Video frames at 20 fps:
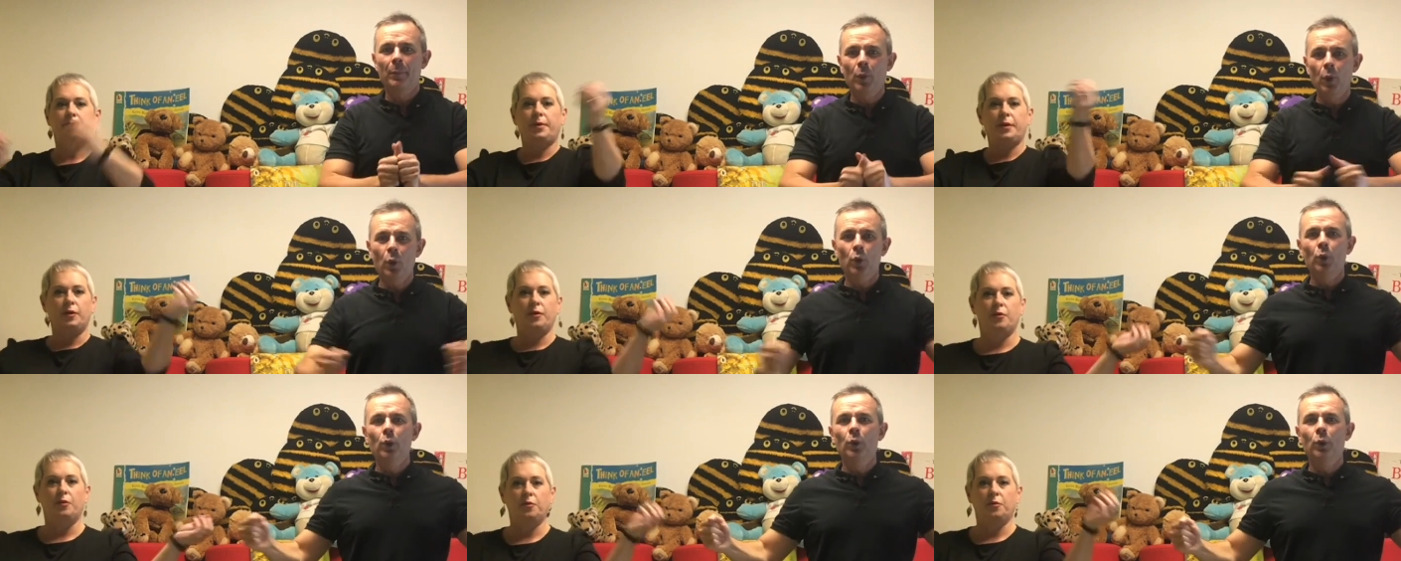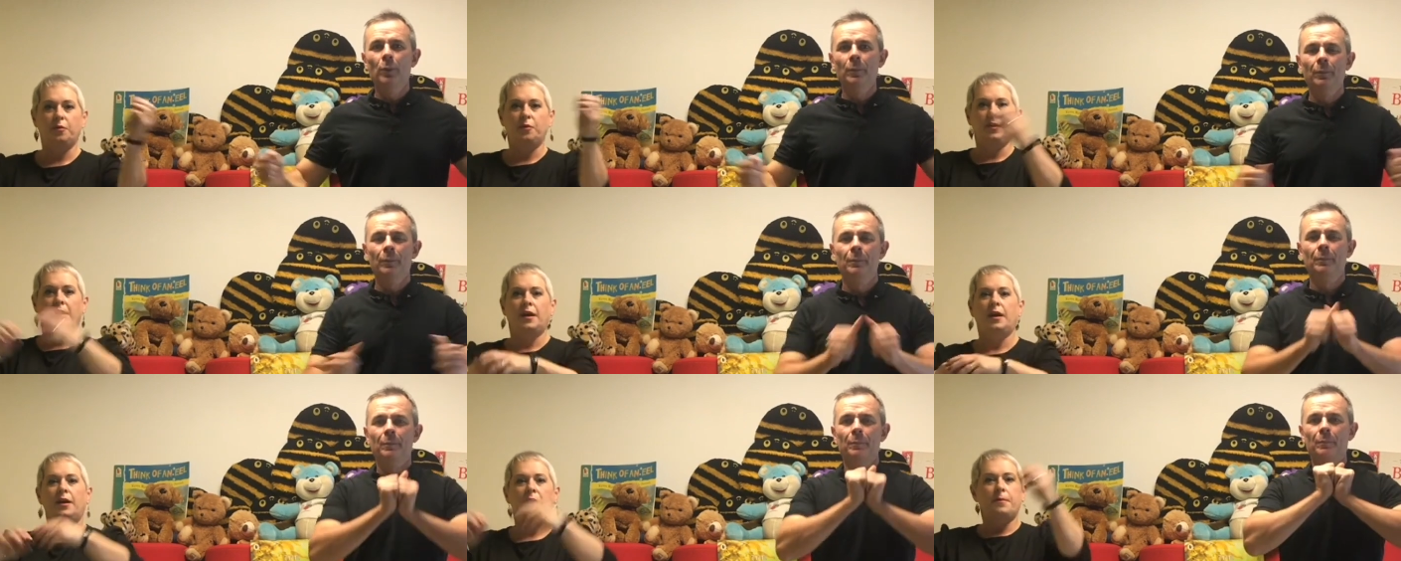Speaker 1: Pull,
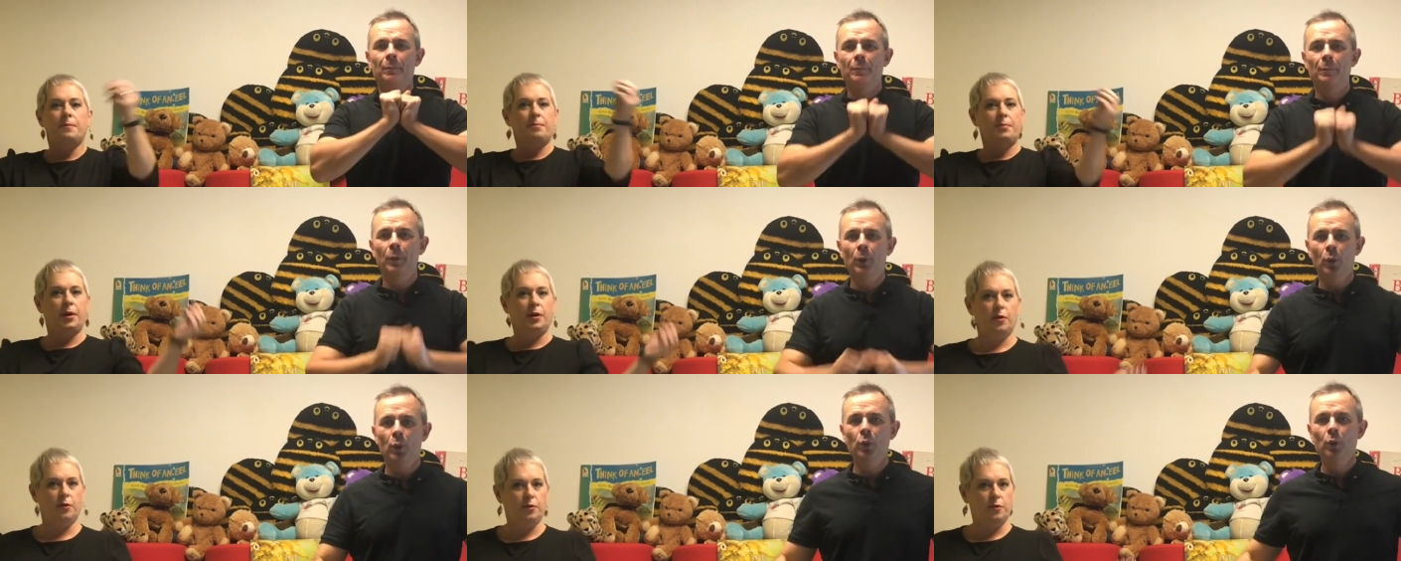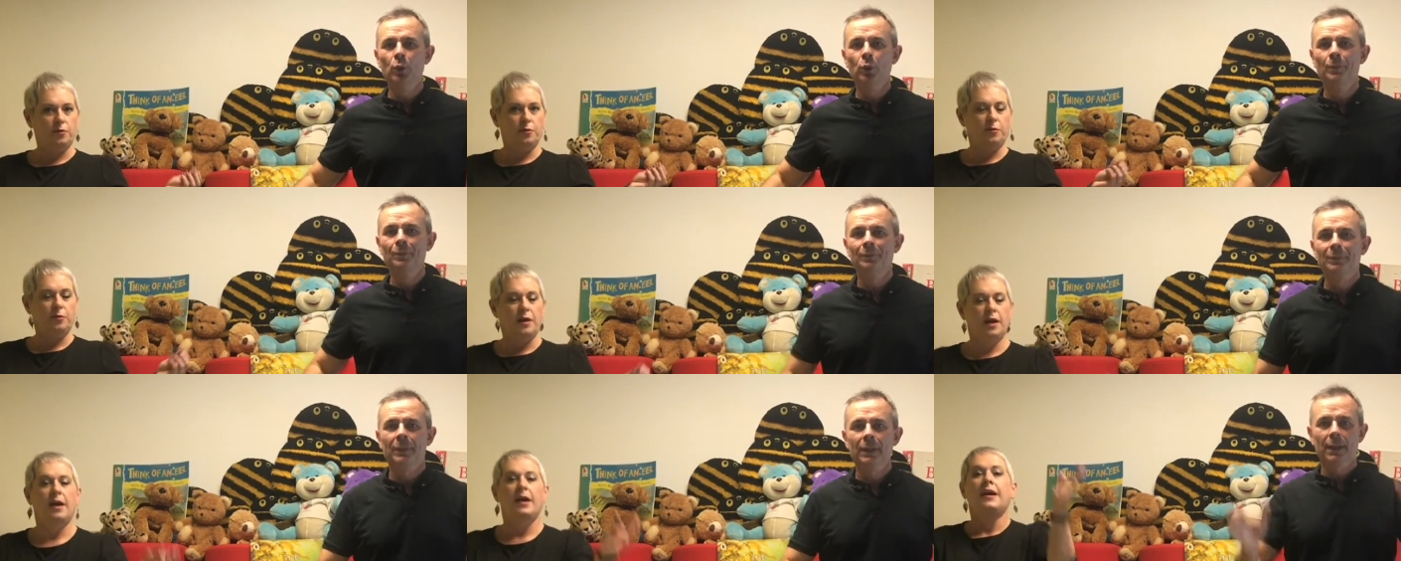
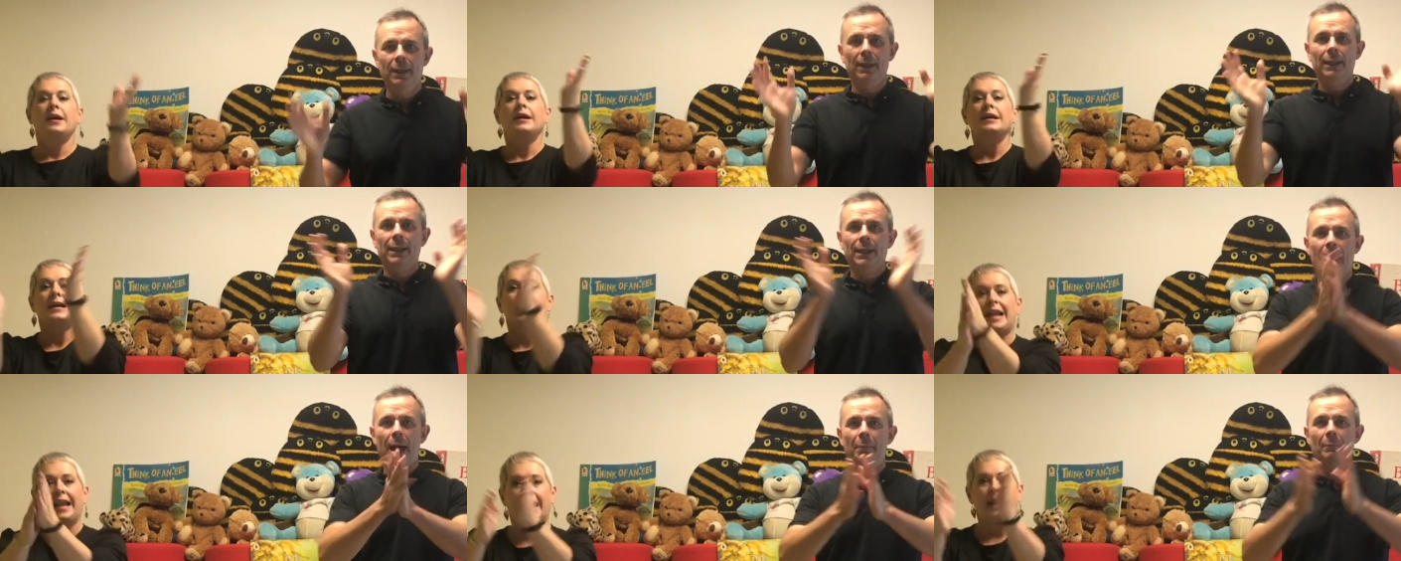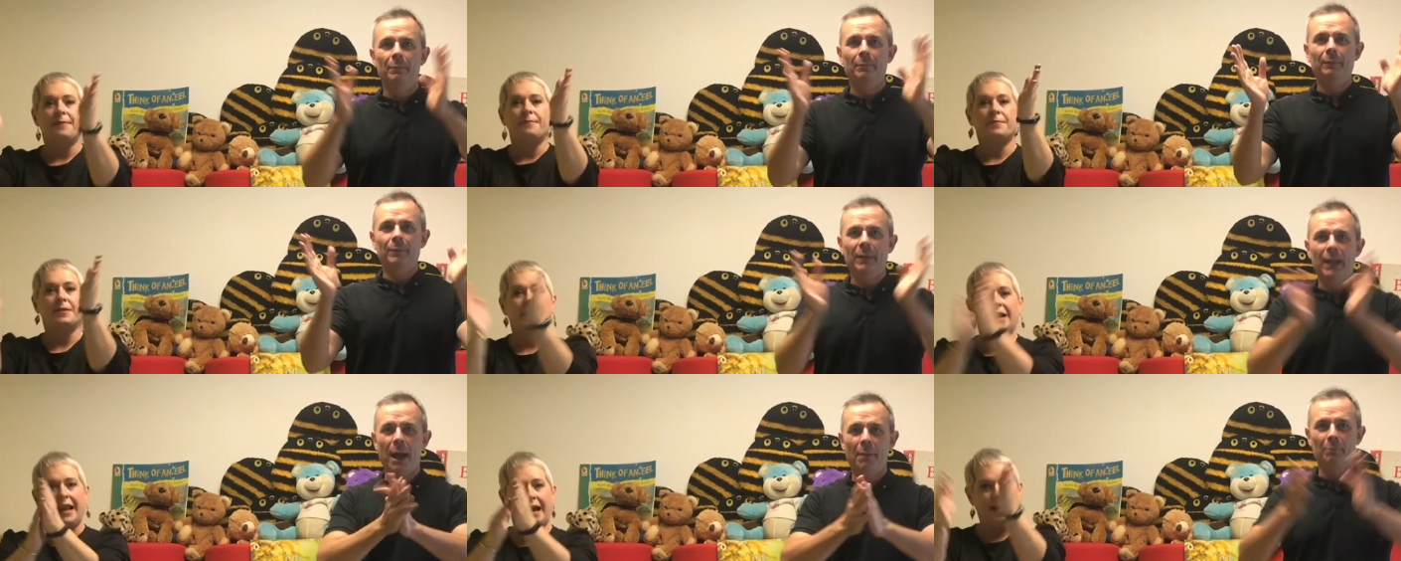pull,
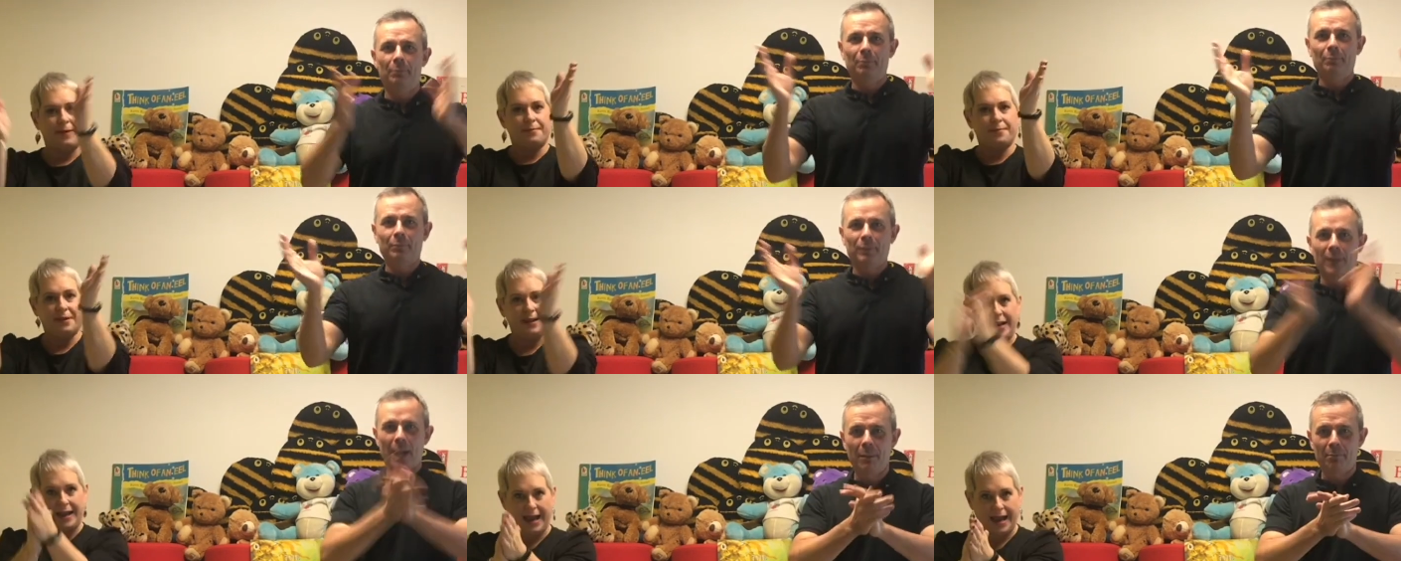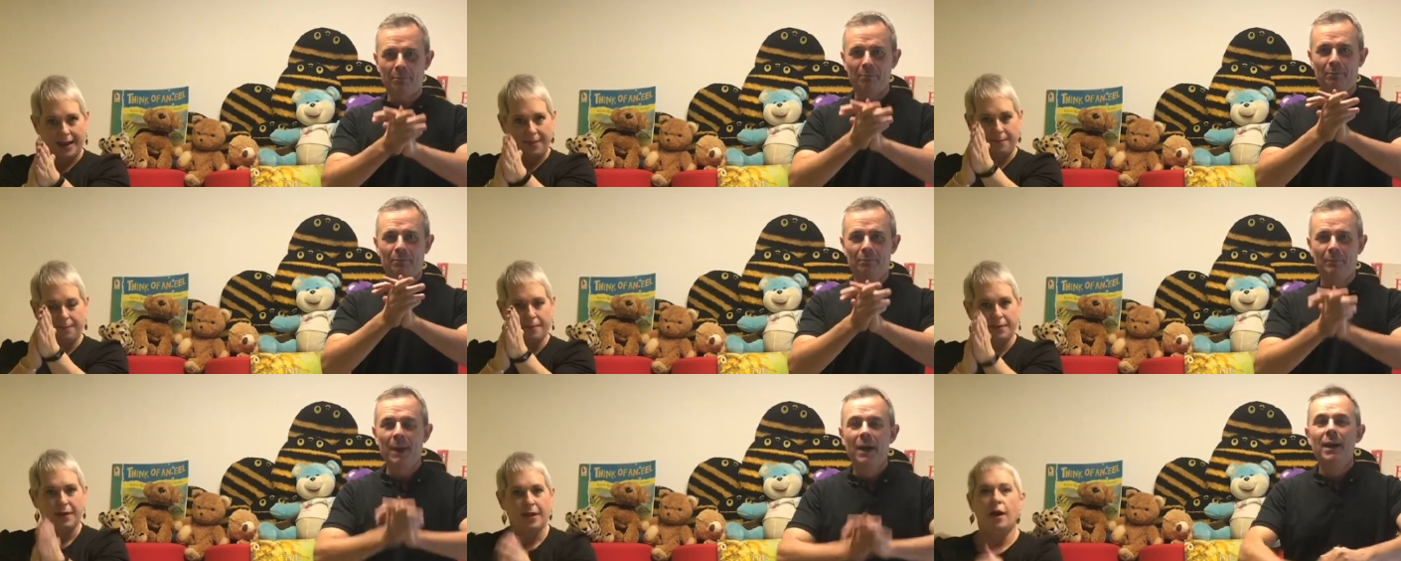clap, clap,
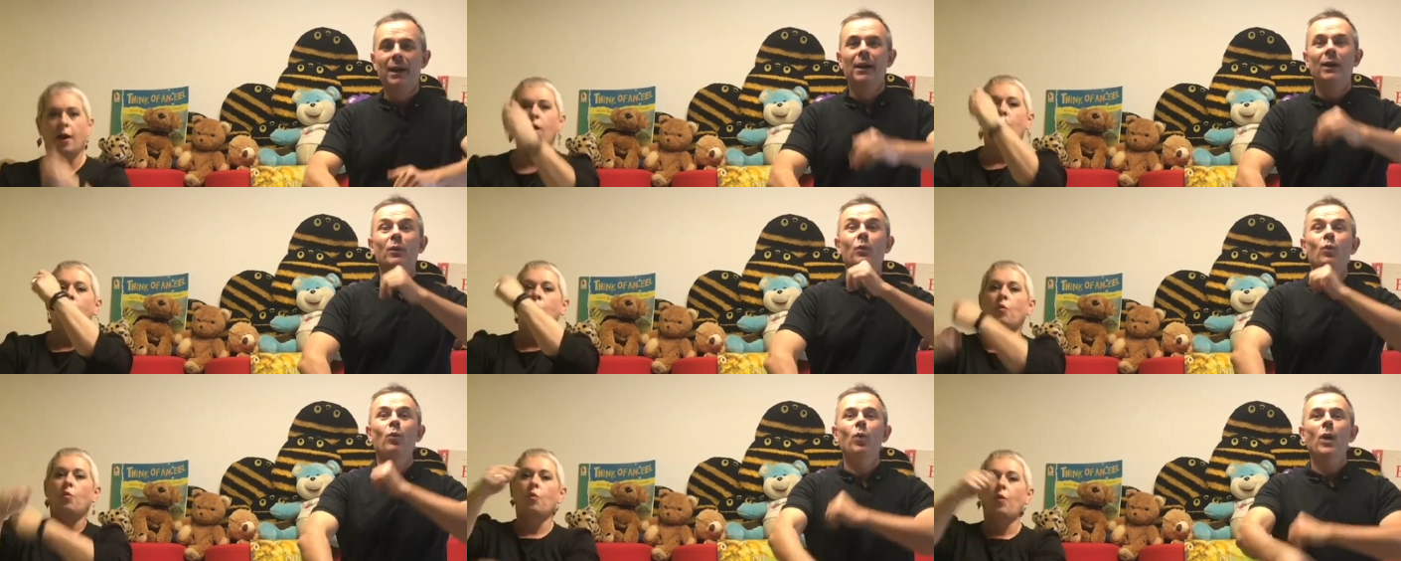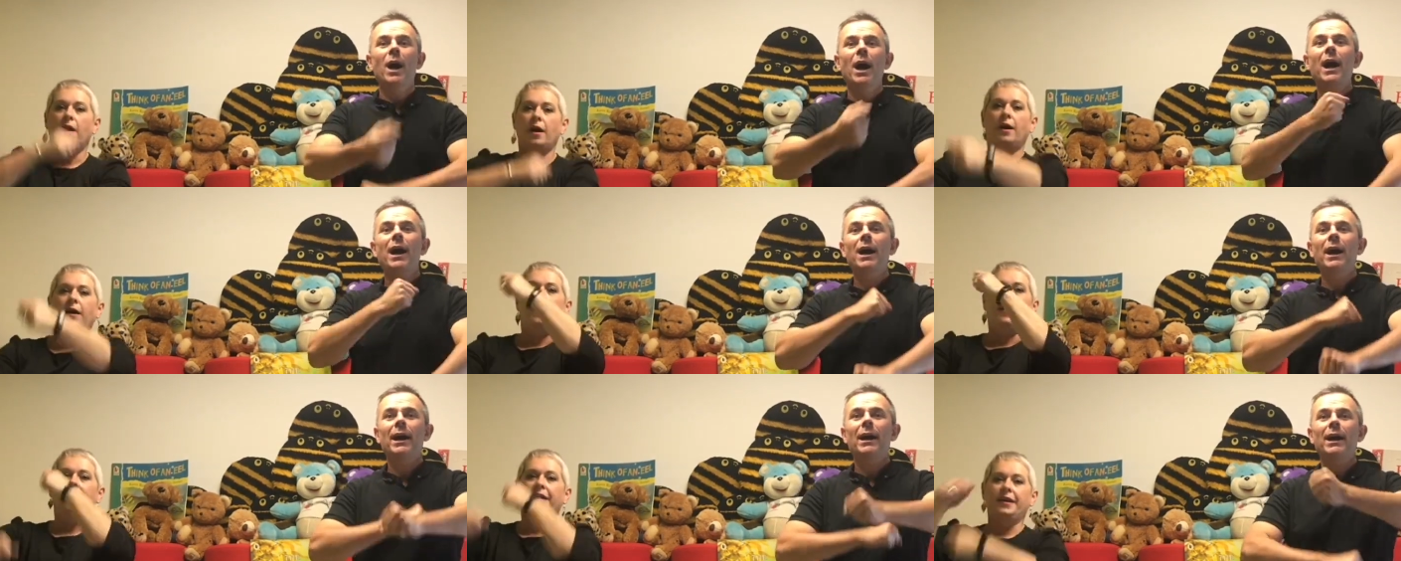clap.
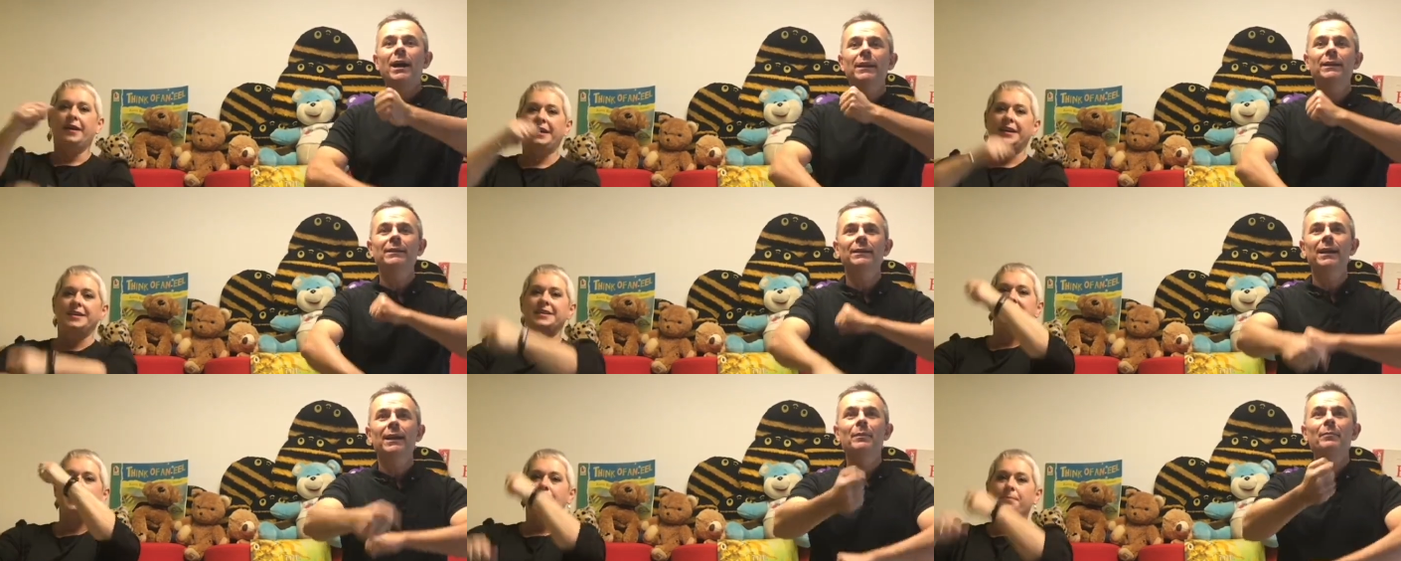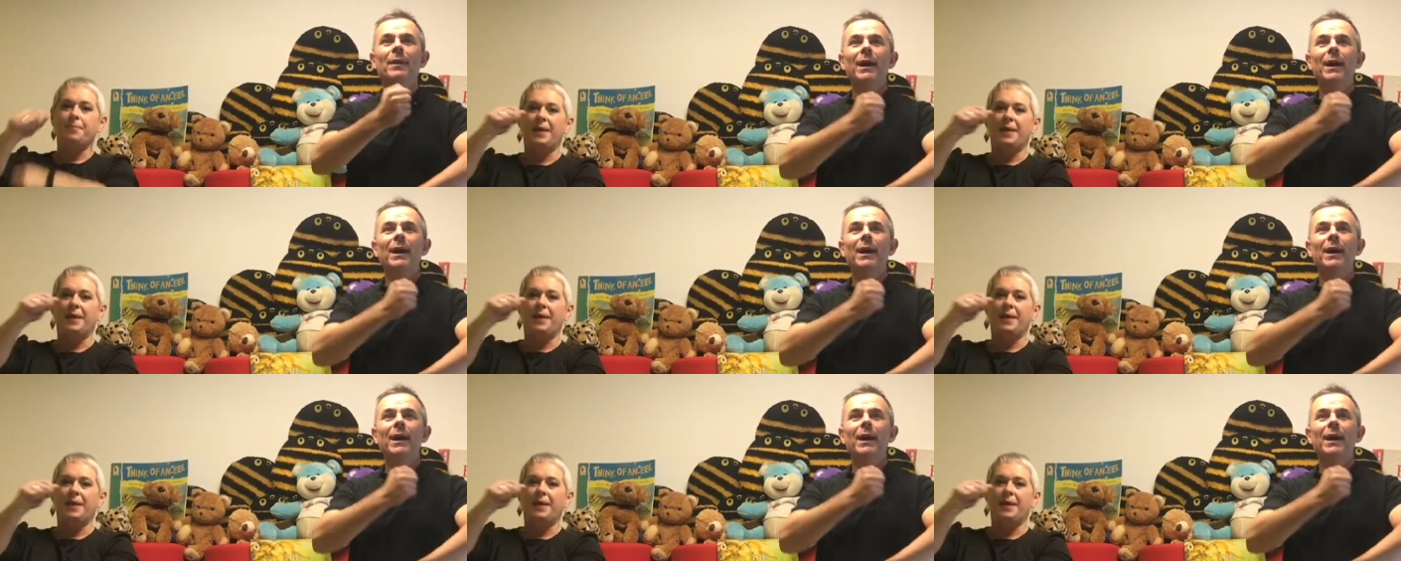Wind it